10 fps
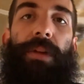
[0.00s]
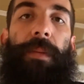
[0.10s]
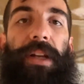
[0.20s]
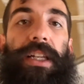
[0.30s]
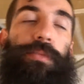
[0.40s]
I'm
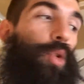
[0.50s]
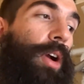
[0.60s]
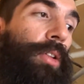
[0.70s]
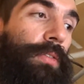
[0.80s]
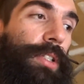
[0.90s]
gonna get some
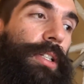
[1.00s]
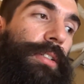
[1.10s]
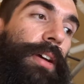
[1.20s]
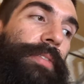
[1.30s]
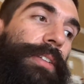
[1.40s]
coilovers because
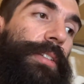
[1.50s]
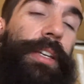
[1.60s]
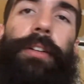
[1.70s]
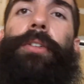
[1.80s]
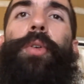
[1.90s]
obviously,
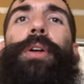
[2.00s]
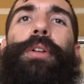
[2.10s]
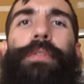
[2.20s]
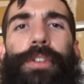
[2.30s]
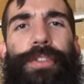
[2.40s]
you know,
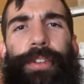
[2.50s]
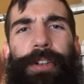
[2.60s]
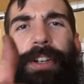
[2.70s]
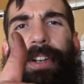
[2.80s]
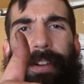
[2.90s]
coilovers
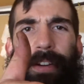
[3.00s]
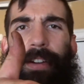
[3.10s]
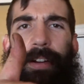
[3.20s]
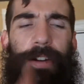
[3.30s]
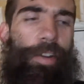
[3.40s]

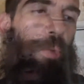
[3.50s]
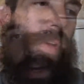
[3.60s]
are the way.